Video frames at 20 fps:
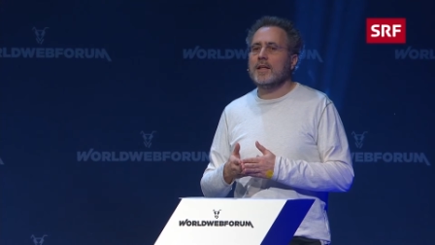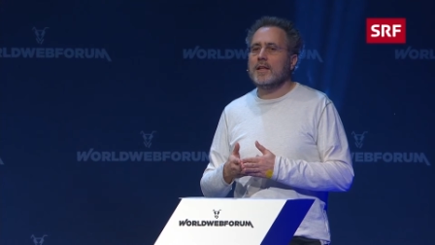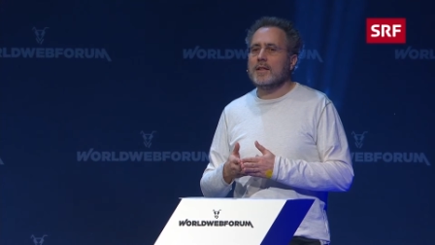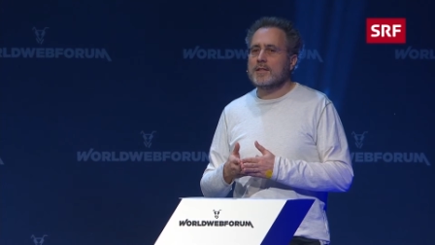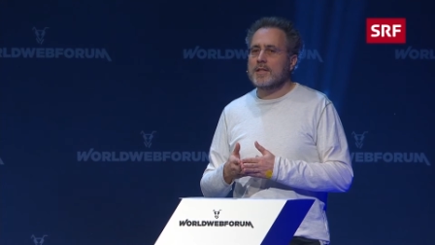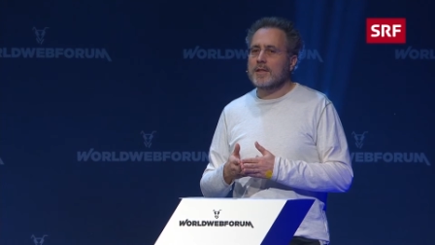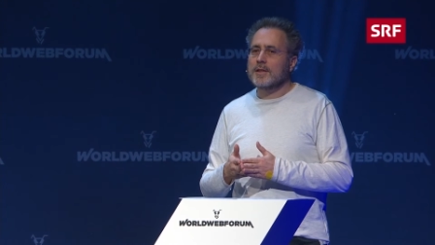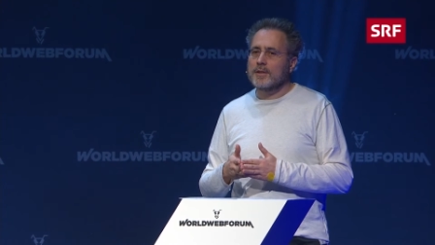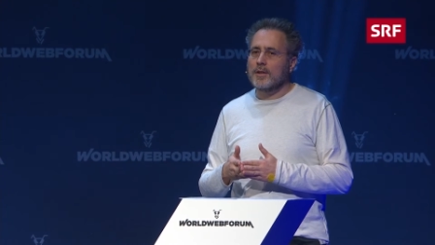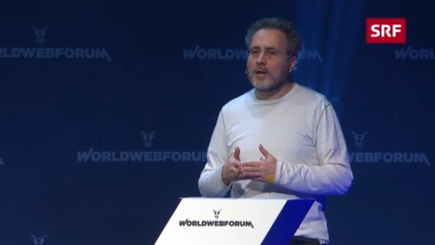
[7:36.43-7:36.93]
in
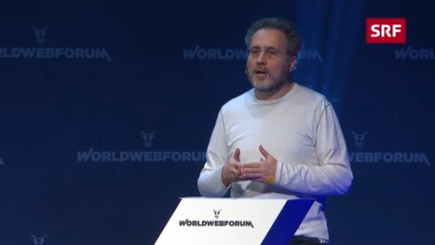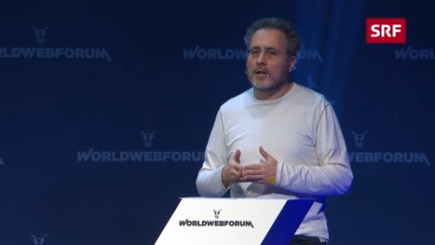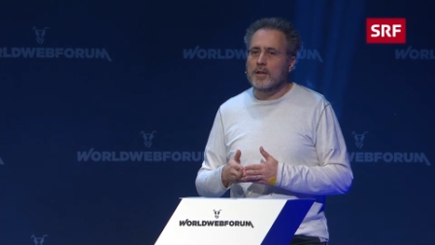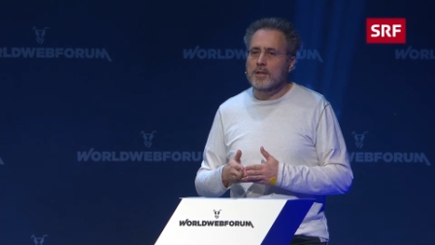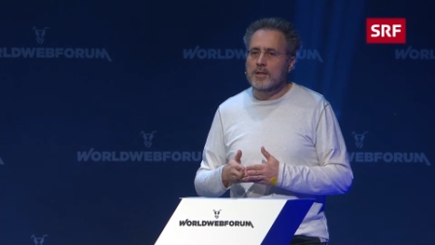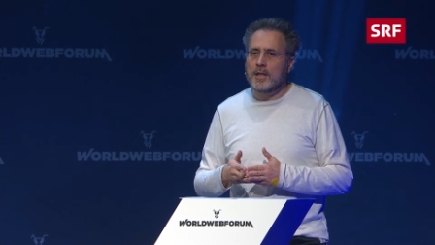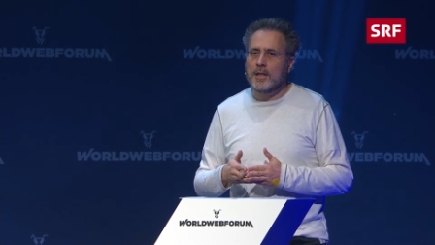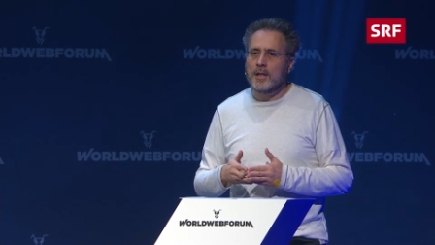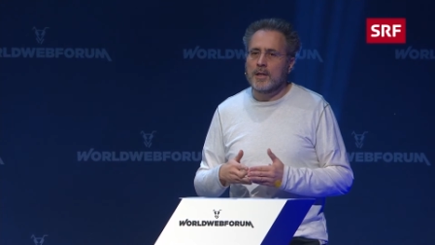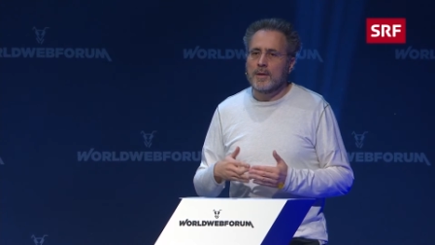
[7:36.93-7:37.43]

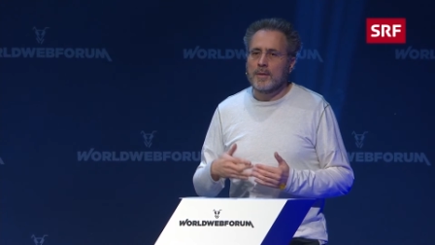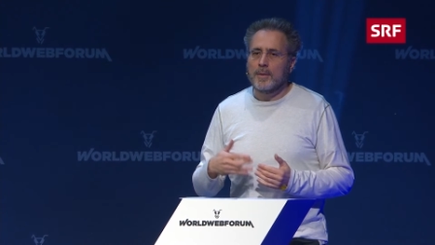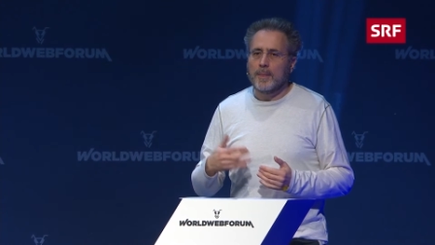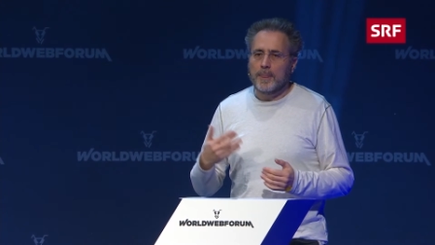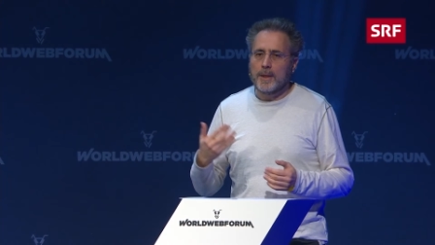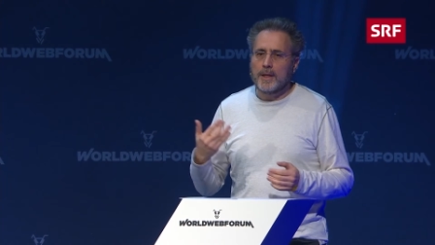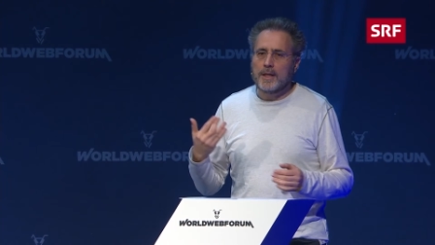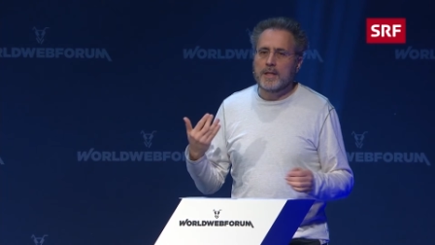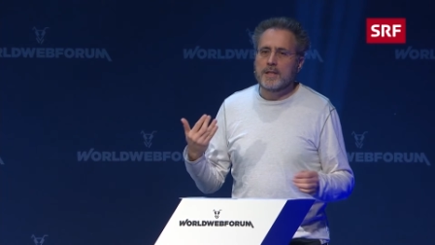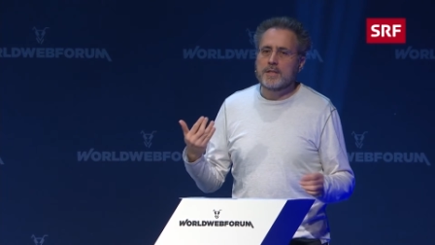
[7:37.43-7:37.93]
technology
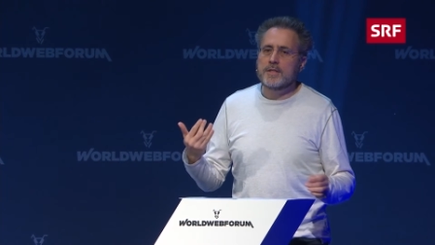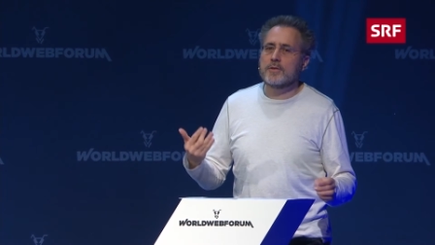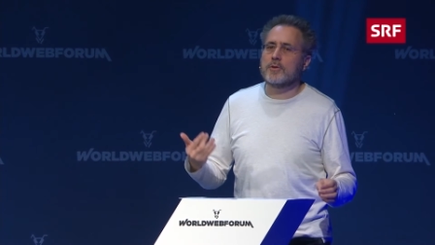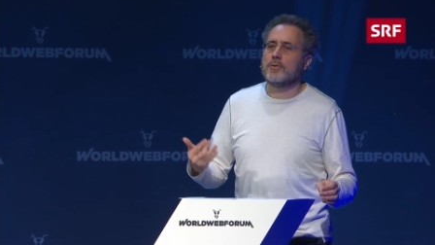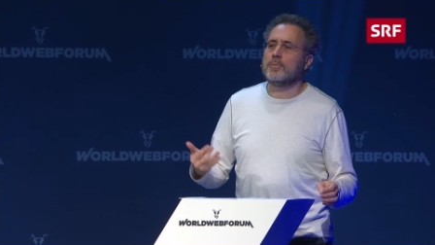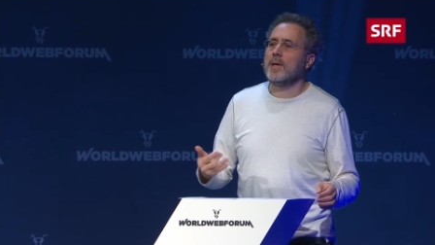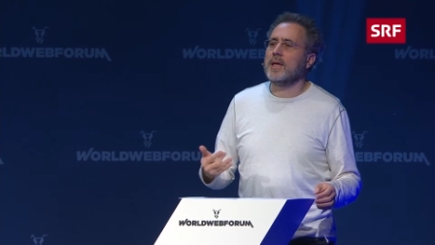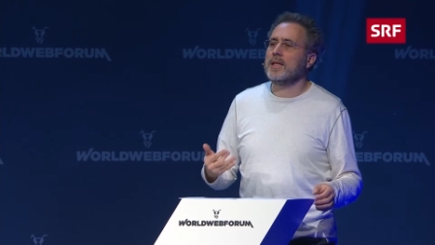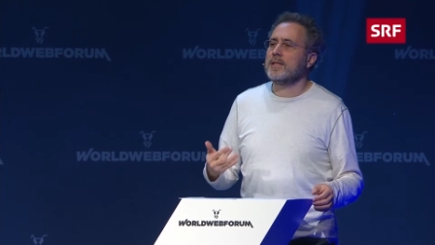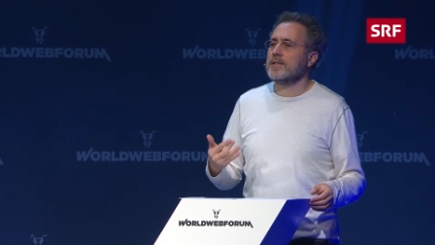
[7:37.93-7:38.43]
is
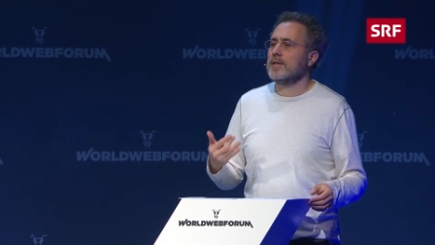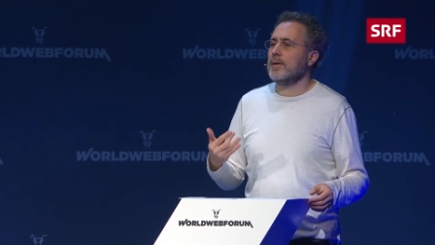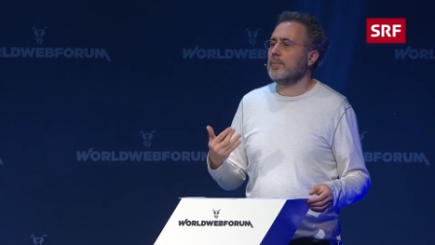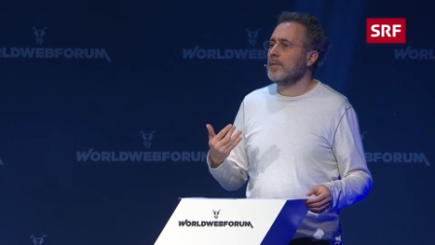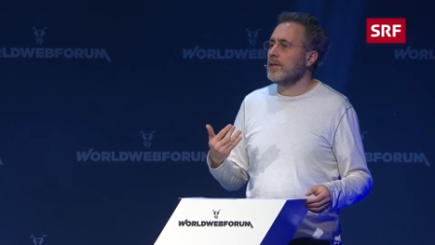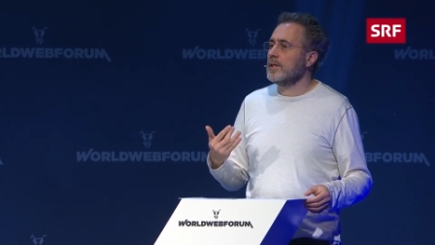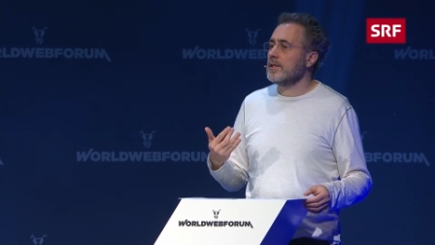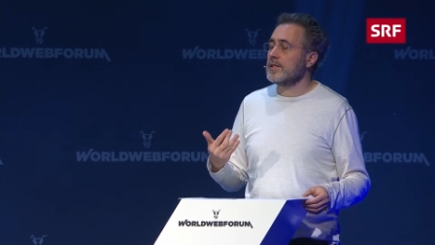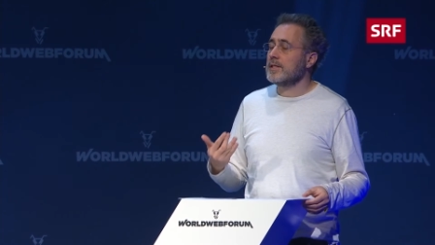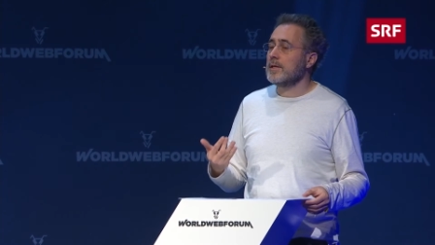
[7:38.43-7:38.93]
to make
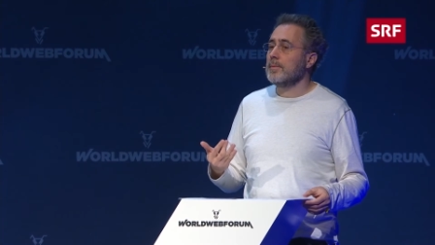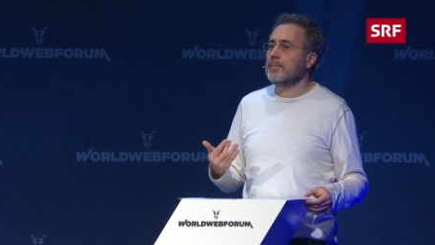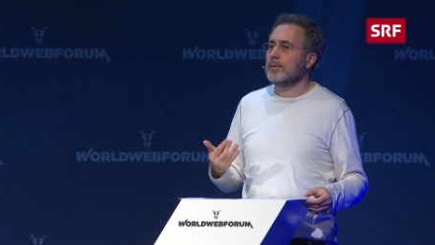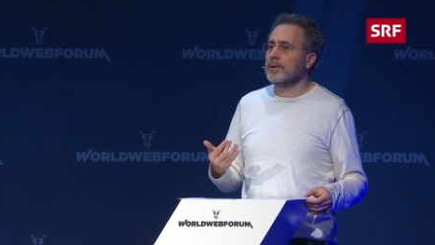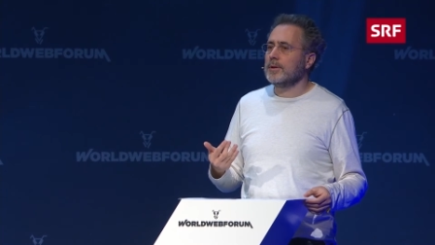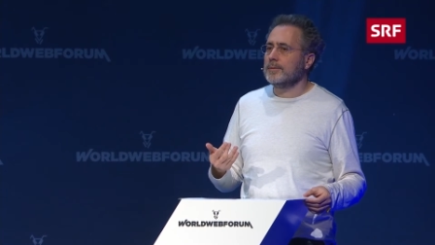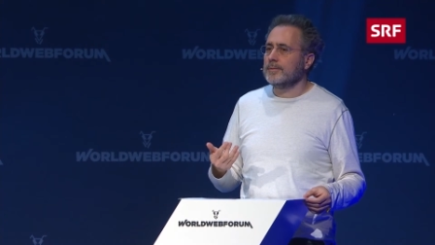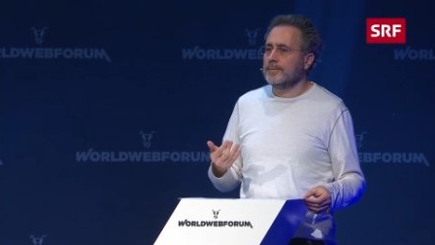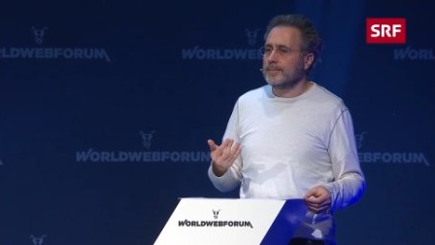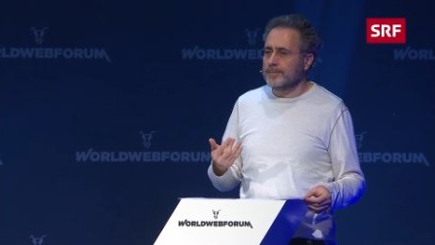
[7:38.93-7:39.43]
something
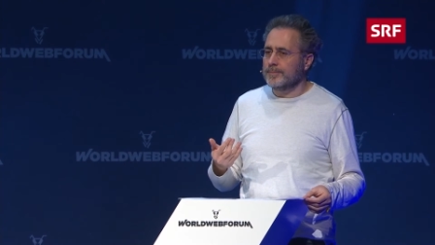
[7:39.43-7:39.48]
simple.